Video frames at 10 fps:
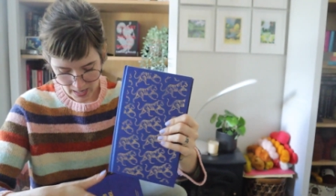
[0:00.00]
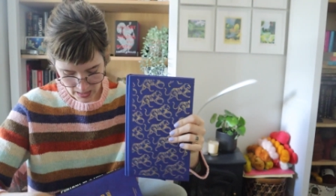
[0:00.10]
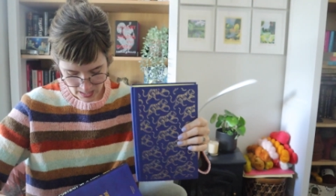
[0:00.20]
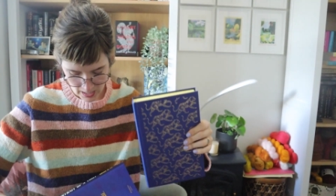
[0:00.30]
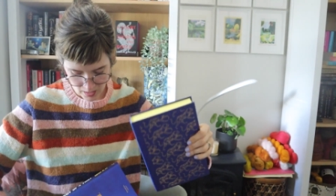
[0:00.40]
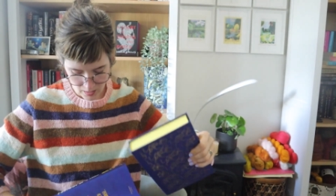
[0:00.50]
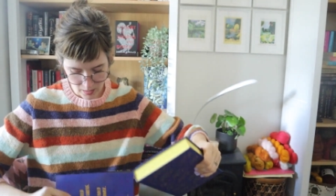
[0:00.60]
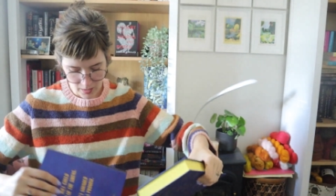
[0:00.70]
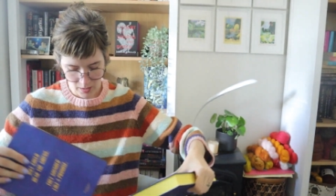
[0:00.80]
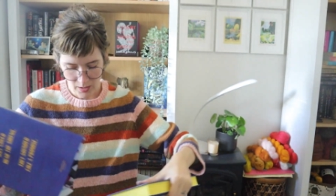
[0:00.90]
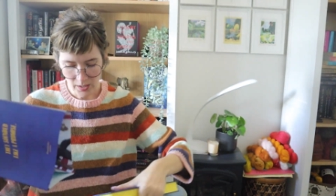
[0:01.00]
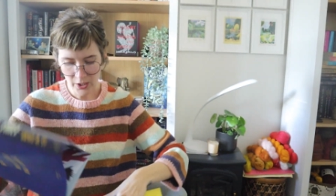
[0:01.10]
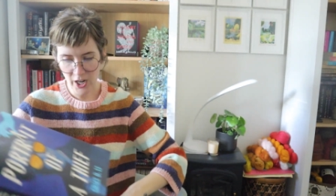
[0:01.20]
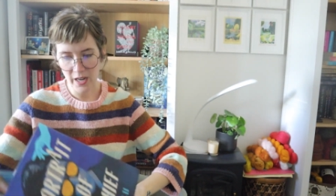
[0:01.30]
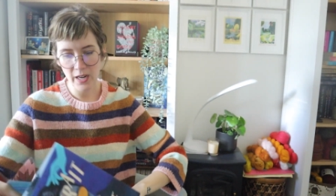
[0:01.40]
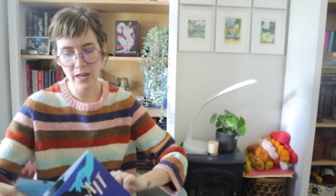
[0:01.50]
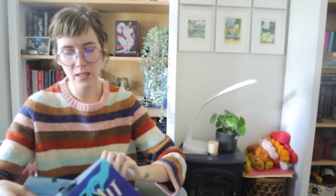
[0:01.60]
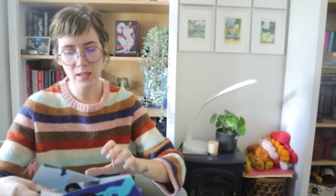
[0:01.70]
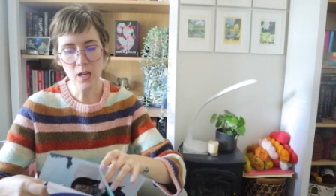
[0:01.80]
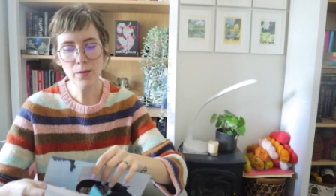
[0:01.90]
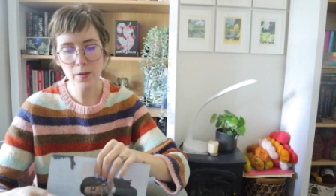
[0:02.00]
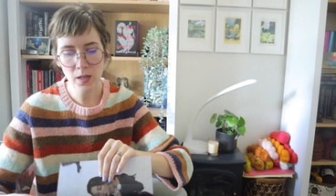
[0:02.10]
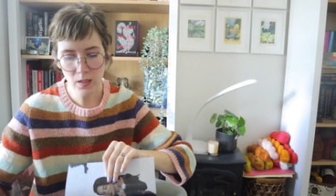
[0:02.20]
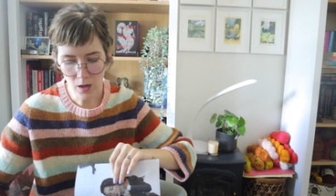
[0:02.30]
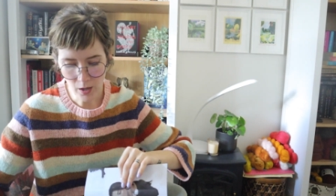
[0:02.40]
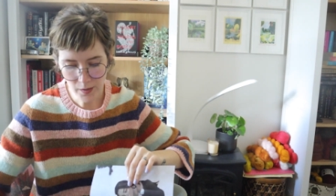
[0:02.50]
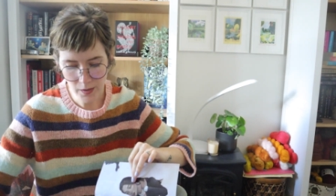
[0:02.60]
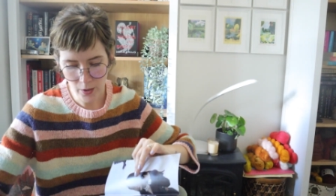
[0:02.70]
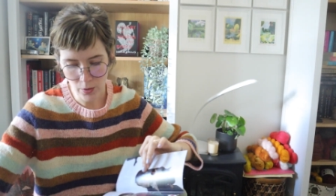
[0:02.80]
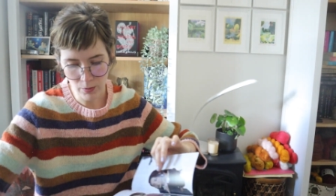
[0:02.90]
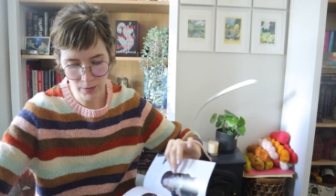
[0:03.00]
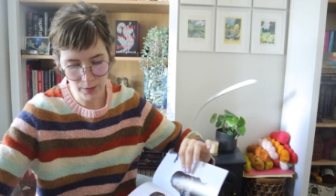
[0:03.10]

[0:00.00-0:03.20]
And then the dust jacket itself is also